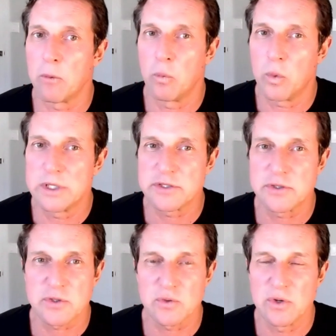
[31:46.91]
one
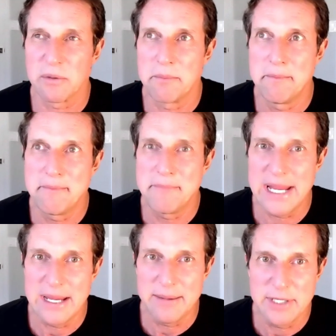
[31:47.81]
stroke,
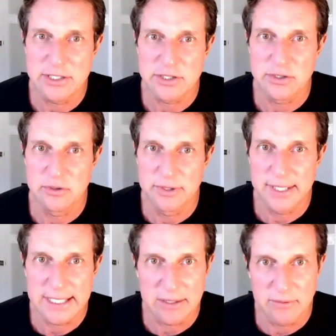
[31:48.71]
maybe two, and then
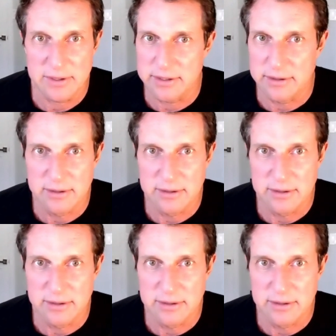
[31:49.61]
he would